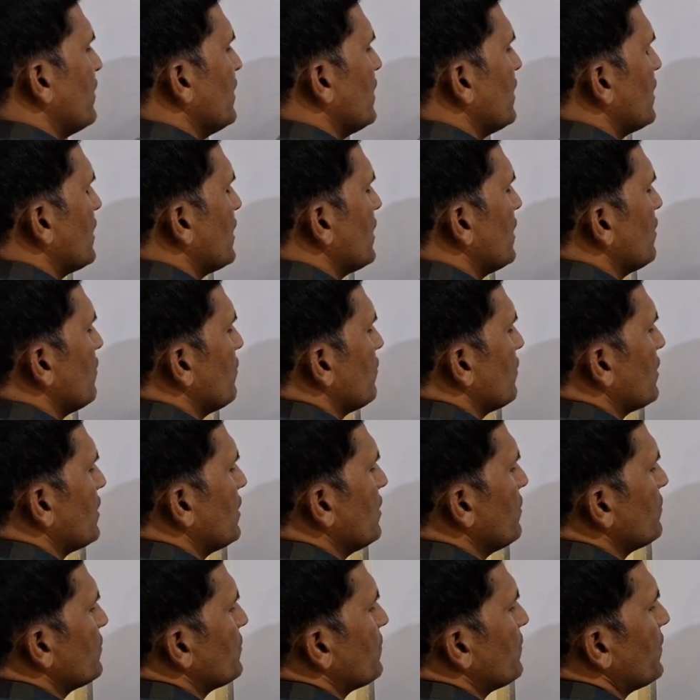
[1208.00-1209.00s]
we give
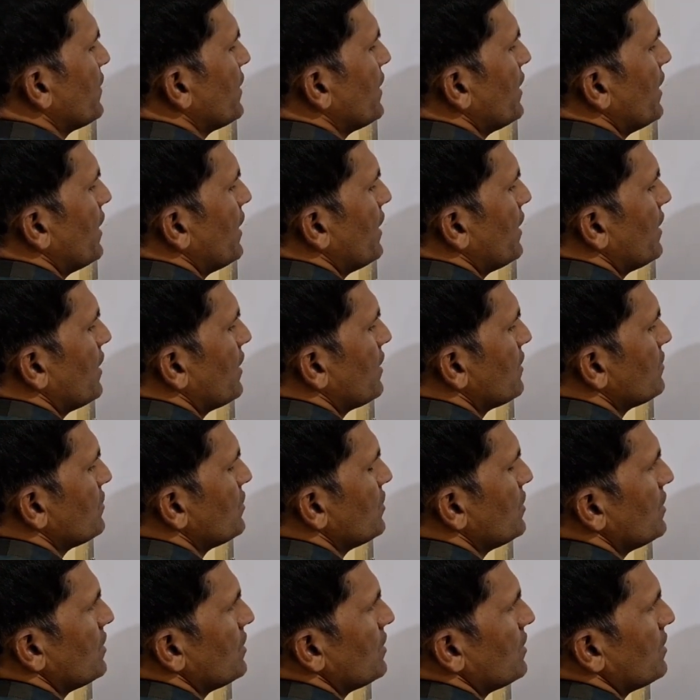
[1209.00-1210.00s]
Gibbs free
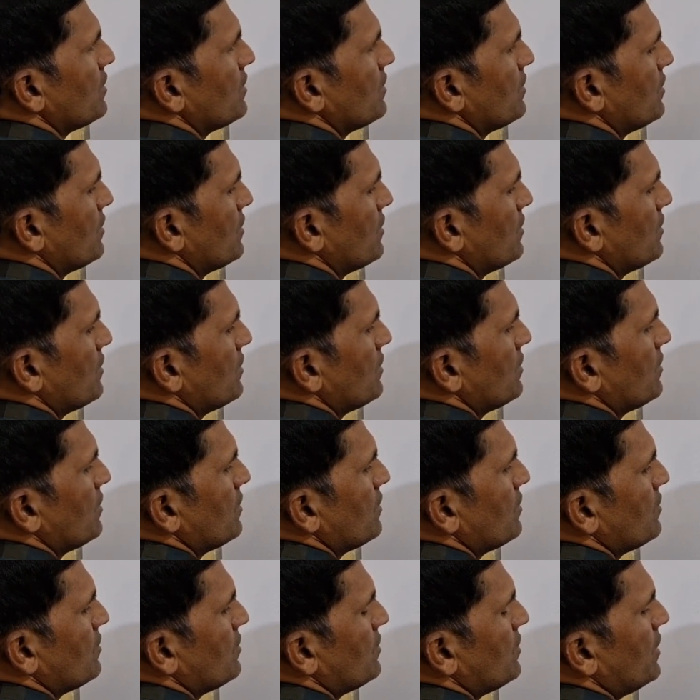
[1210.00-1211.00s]
energy
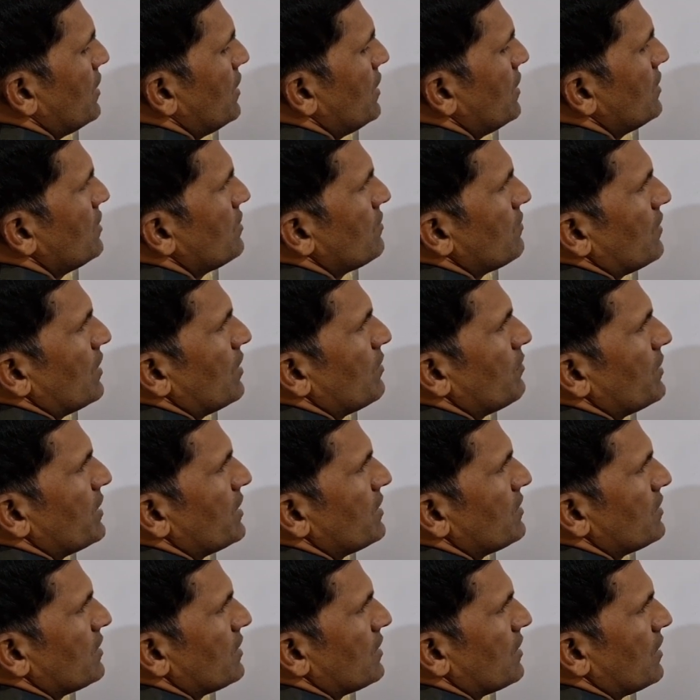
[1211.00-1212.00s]
change will
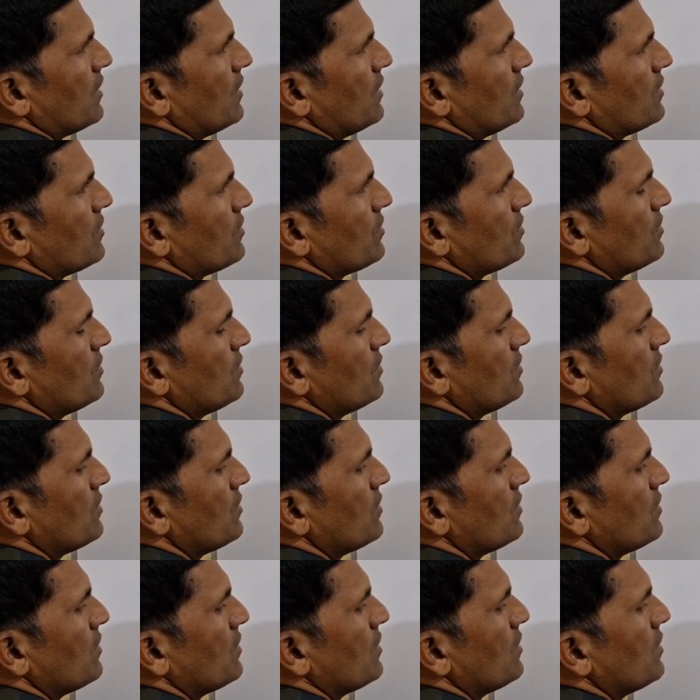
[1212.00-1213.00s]
be is equal to
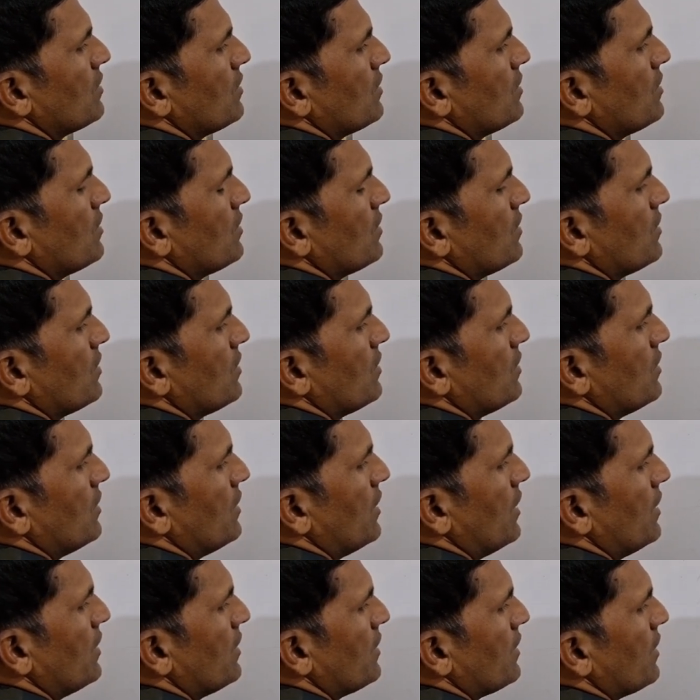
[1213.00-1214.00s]

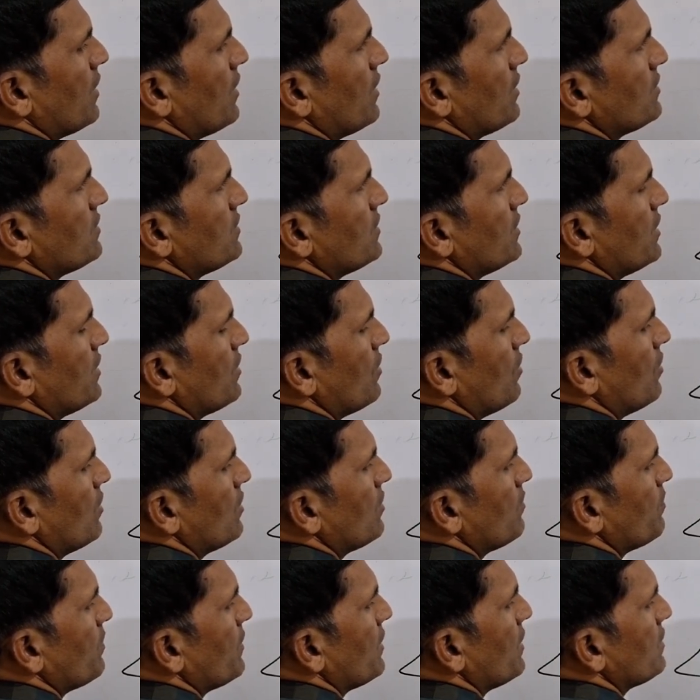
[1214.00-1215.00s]
delta G
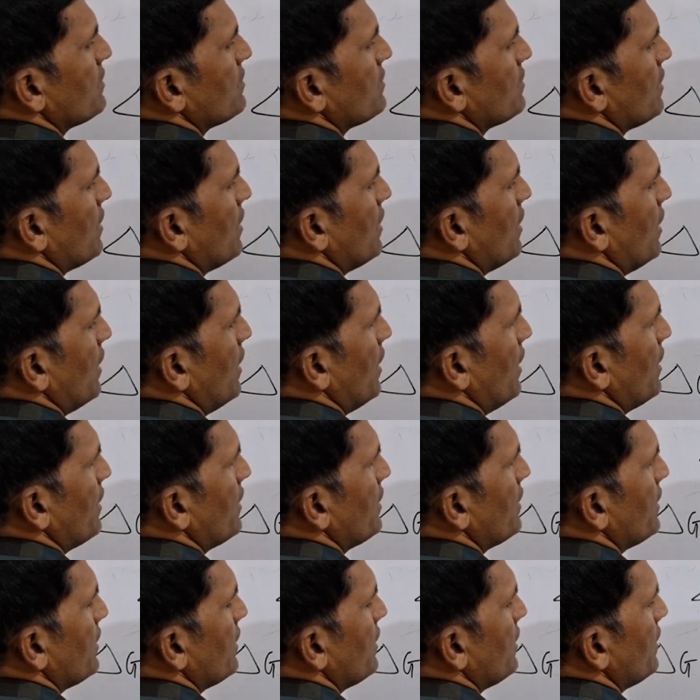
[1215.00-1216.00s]
naught plus
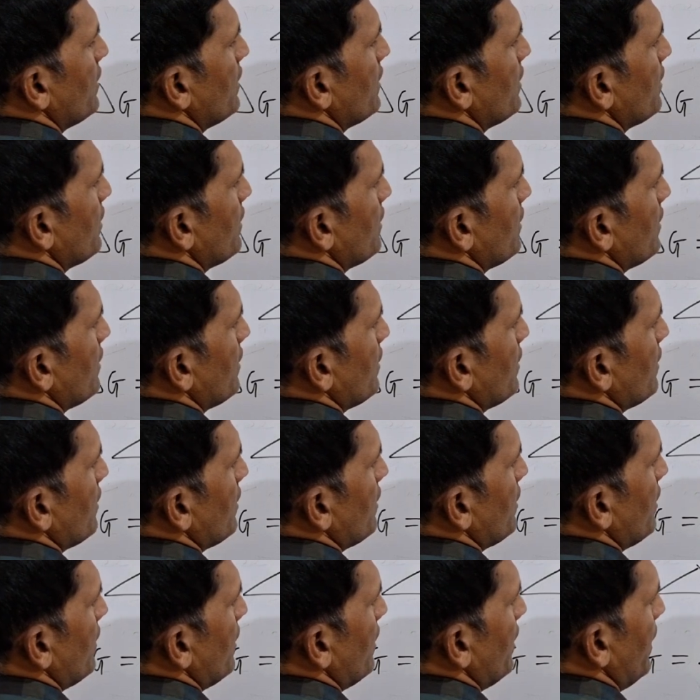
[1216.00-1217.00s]
RT
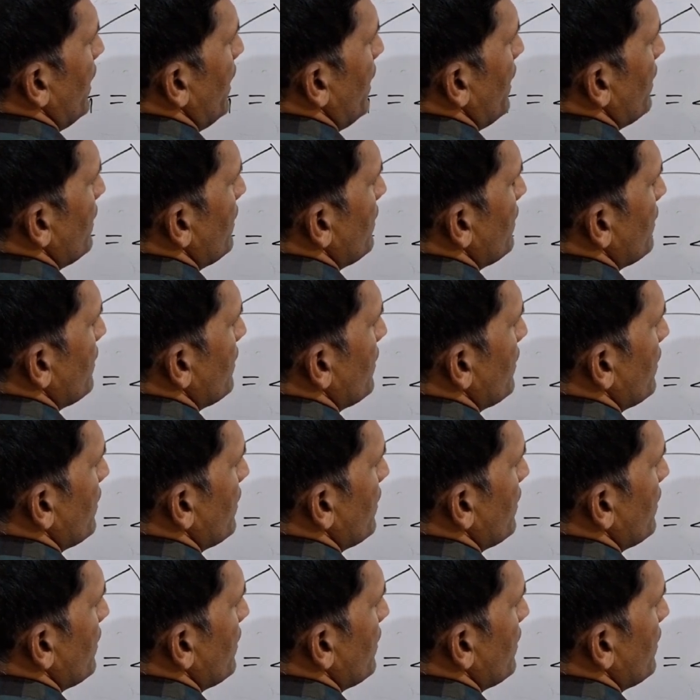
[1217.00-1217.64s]
ln